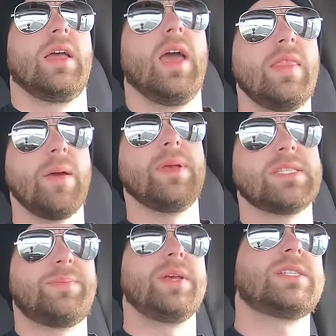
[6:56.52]
And that means
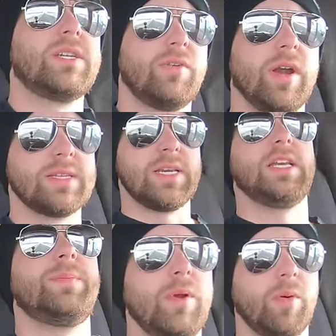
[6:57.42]
the piston rings need
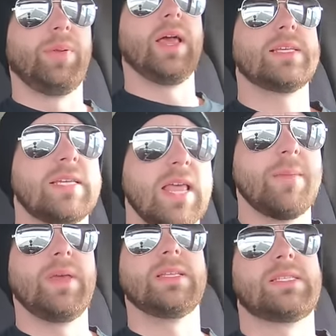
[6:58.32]
to be replaced, and that
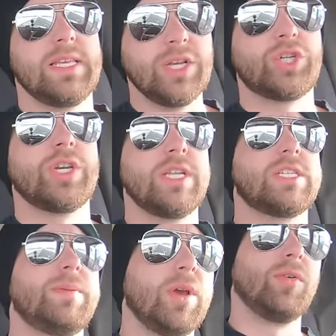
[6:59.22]
means the engine needs
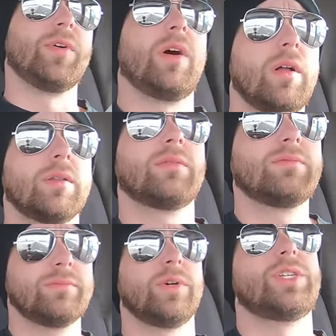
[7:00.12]
to be overhauled,
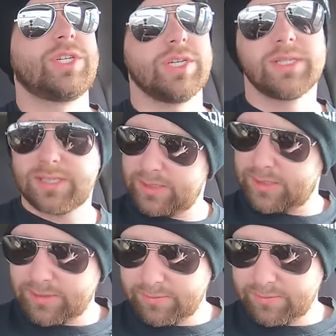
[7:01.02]
which is